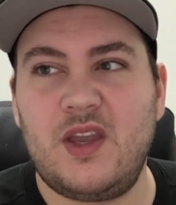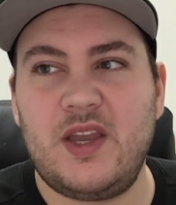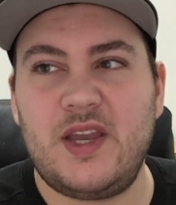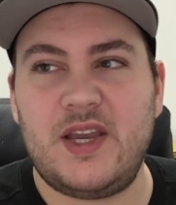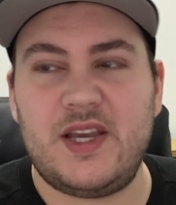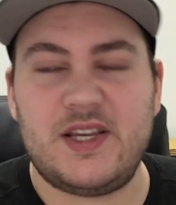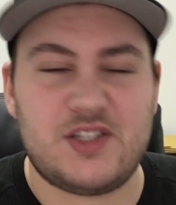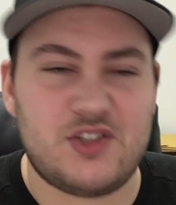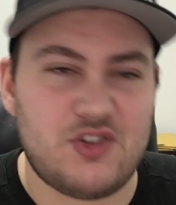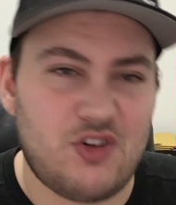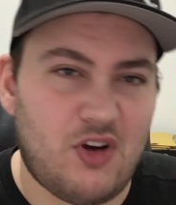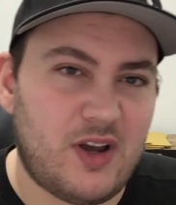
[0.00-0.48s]

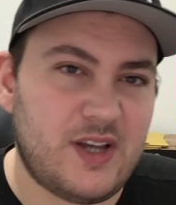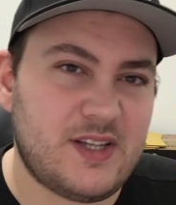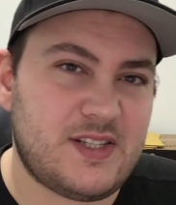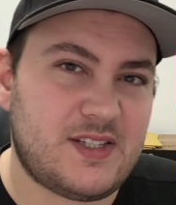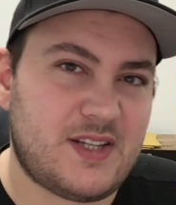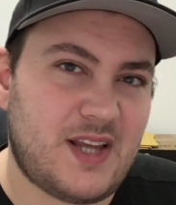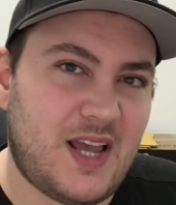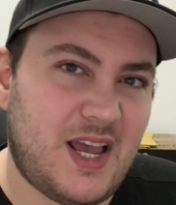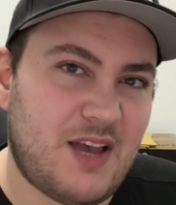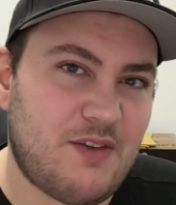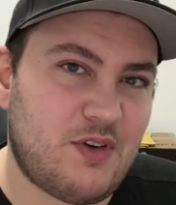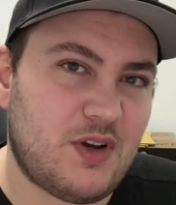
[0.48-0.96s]
it's nice
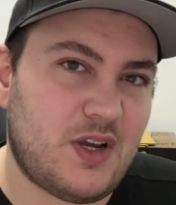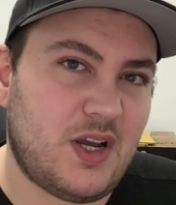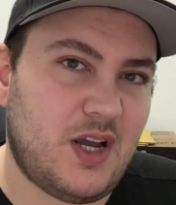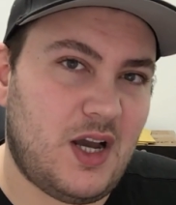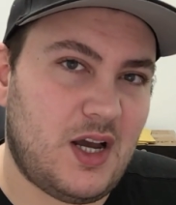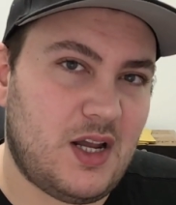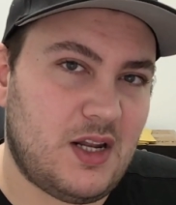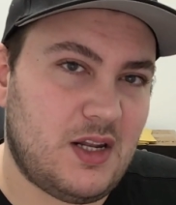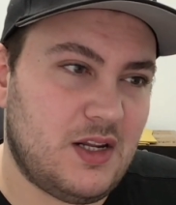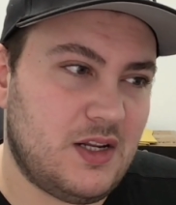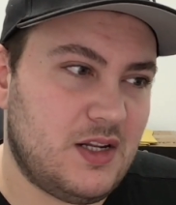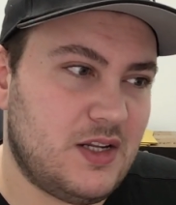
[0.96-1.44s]
to have a
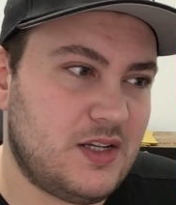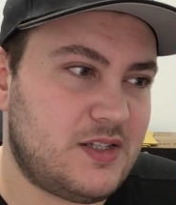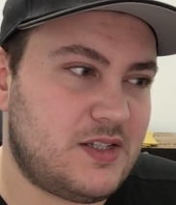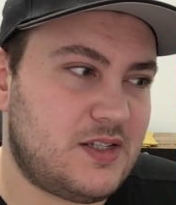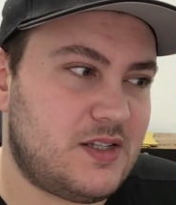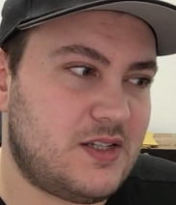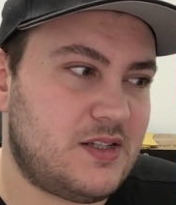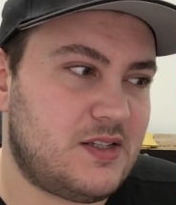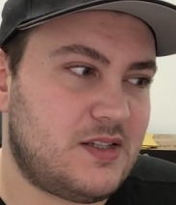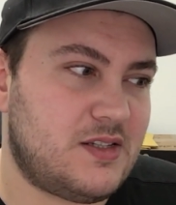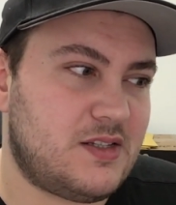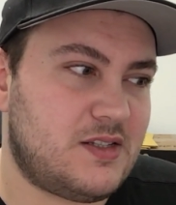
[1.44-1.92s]

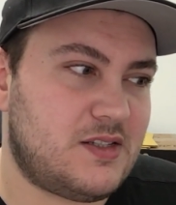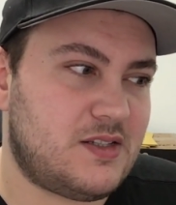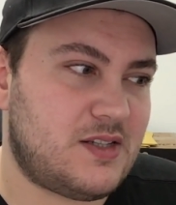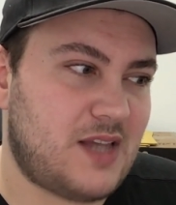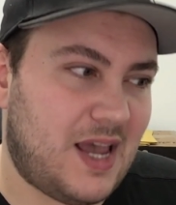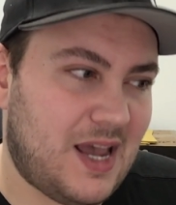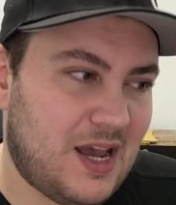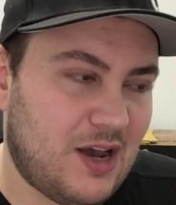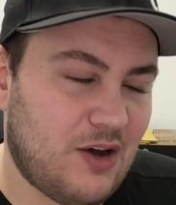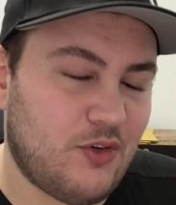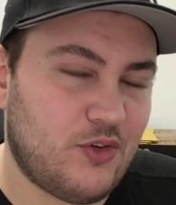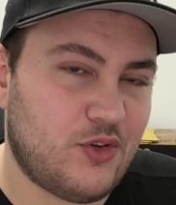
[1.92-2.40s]
colorless
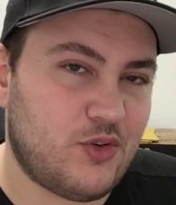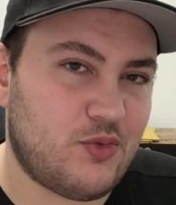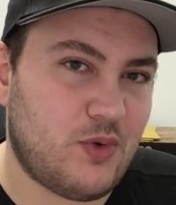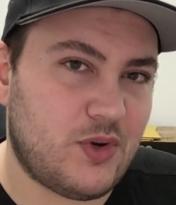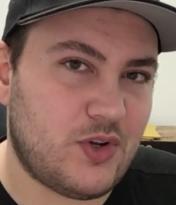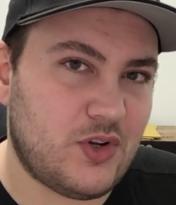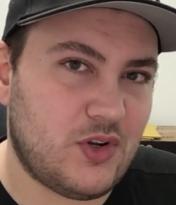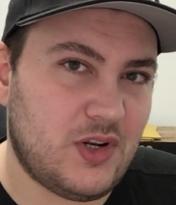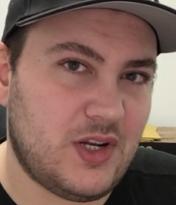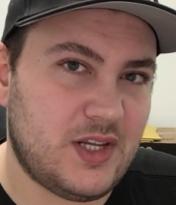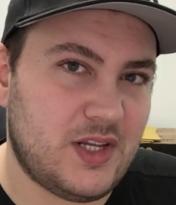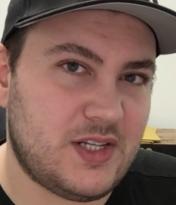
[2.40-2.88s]
sound
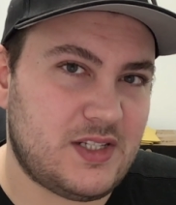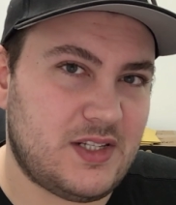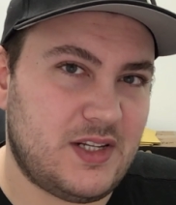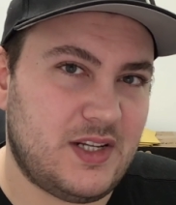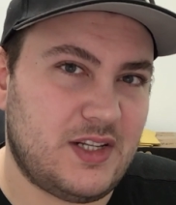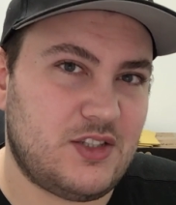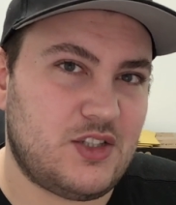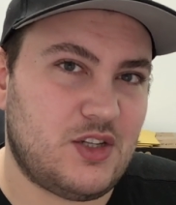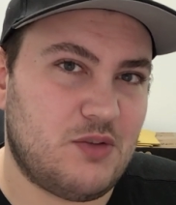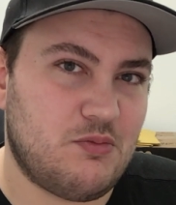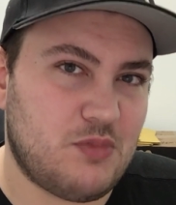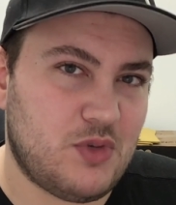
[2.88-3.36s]
when you're
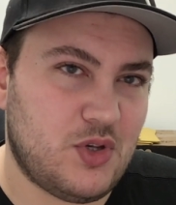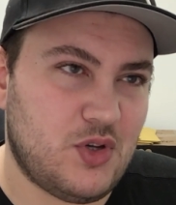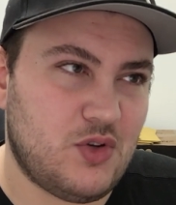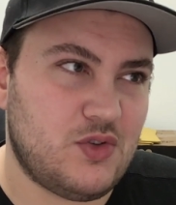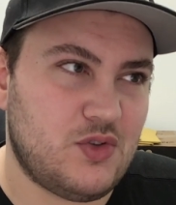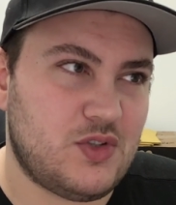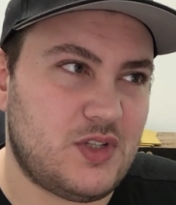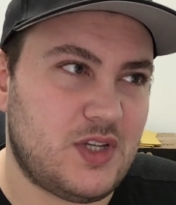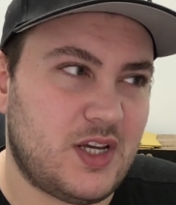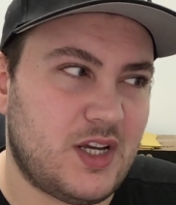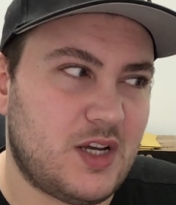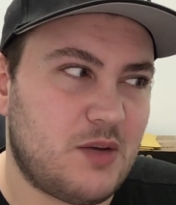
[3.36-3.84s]
listening to
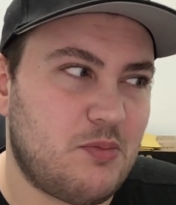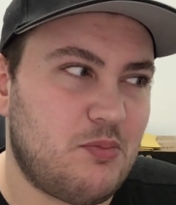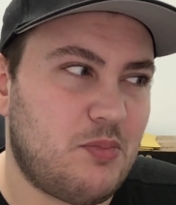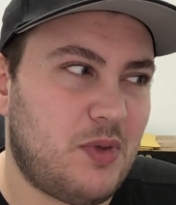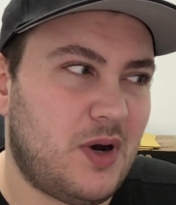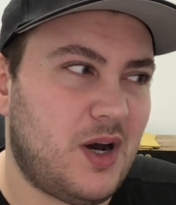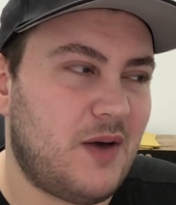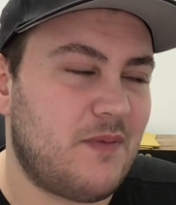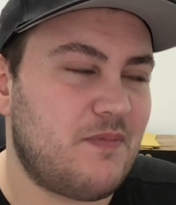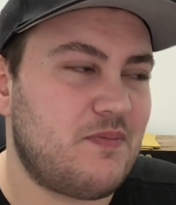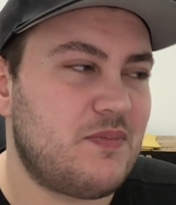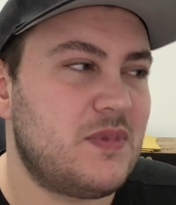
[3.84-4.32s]
music,
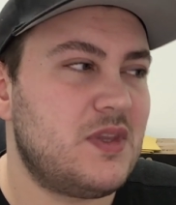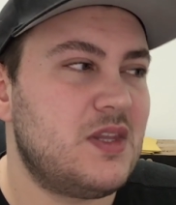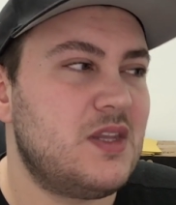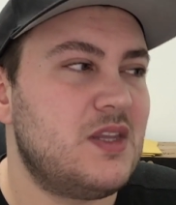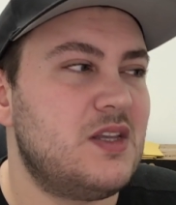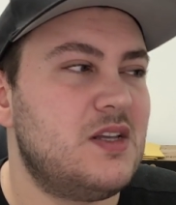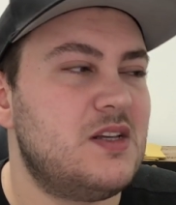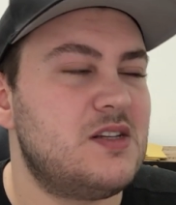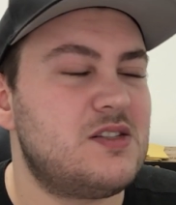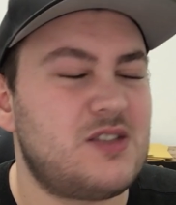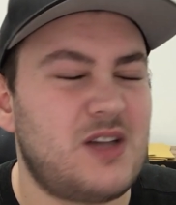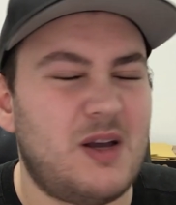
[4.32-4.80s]
but
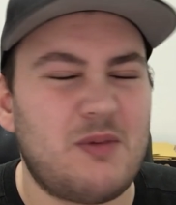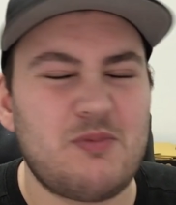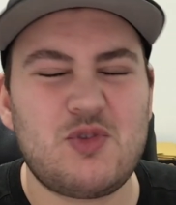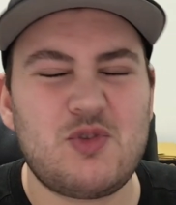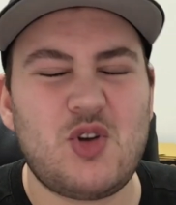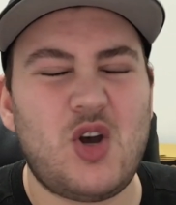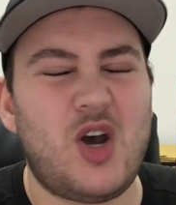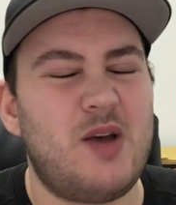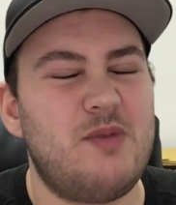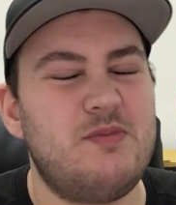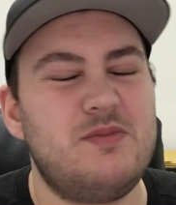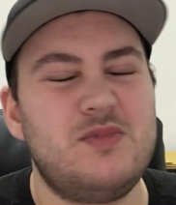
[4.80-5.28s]

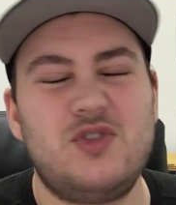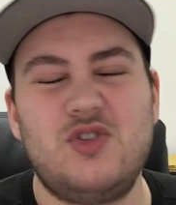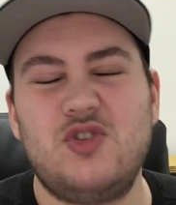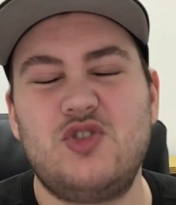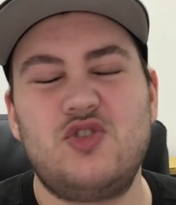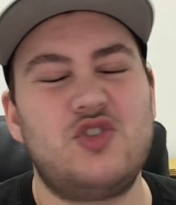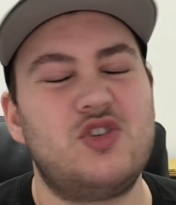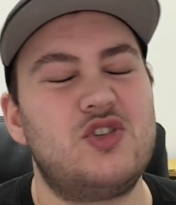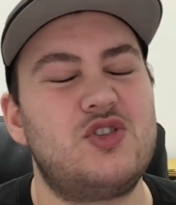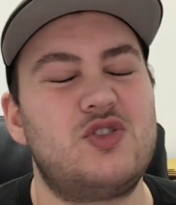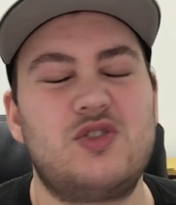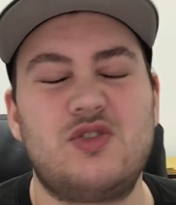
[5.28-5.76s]
sometimes you
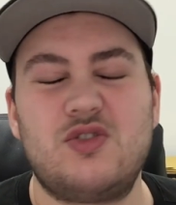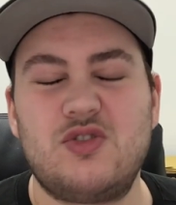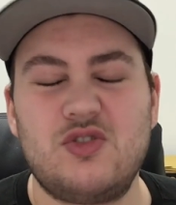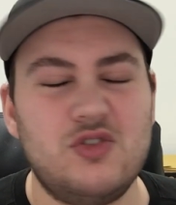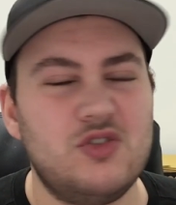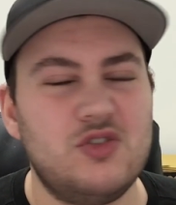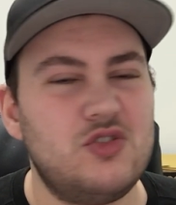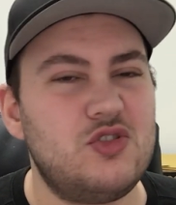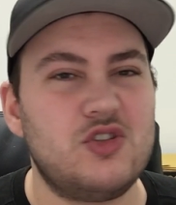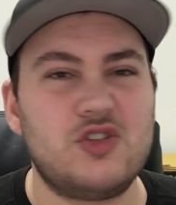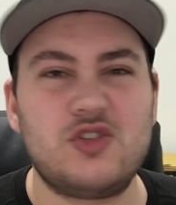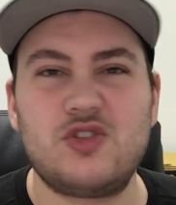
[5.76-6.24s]

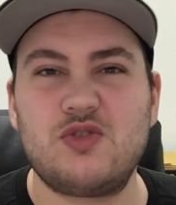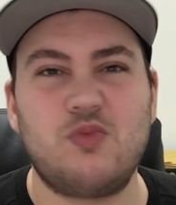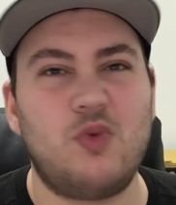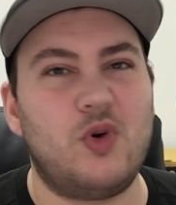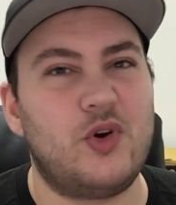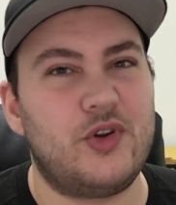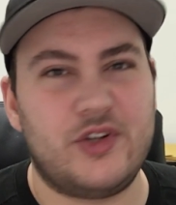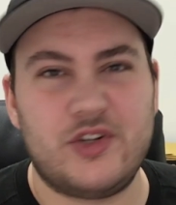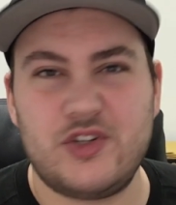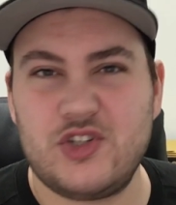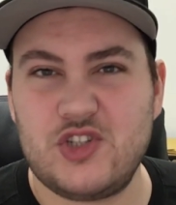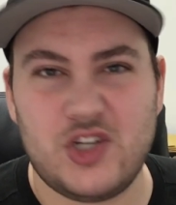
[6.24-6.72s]
just
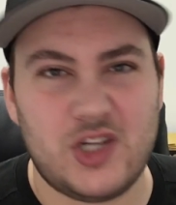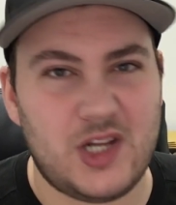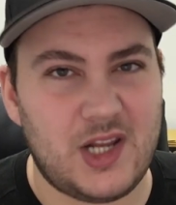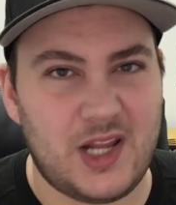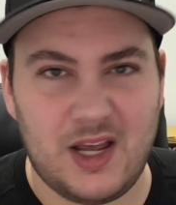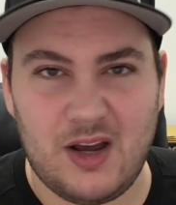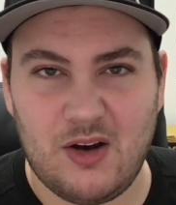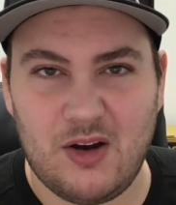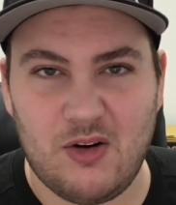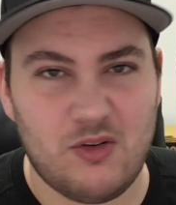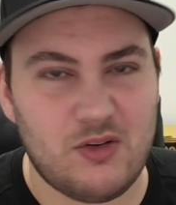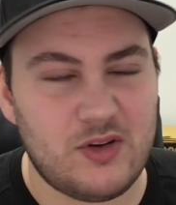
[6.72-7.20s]
want to chill
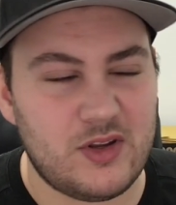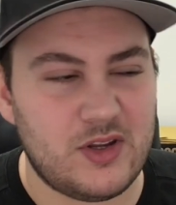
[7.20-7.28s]
out,